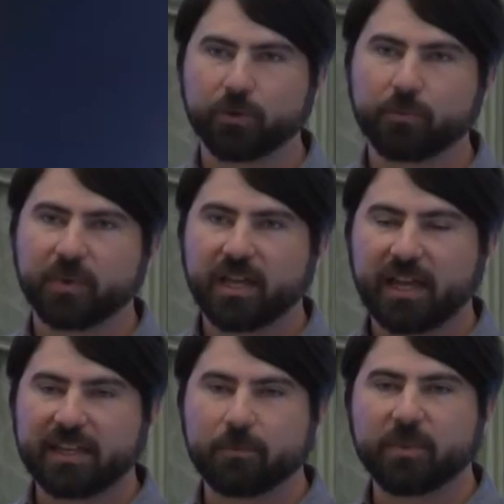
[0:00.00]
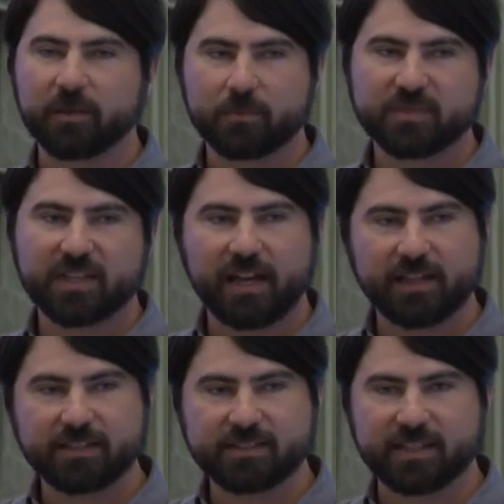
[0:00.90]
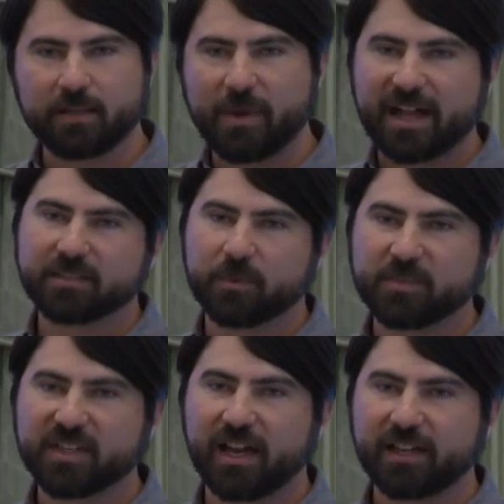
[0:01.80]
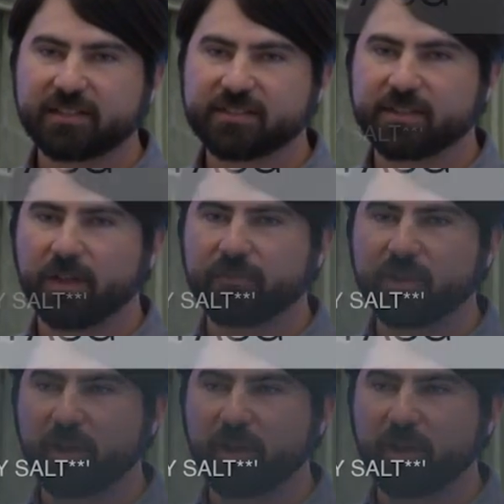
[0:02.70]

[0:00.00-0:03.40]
group, and the minimum size and the maximum size of the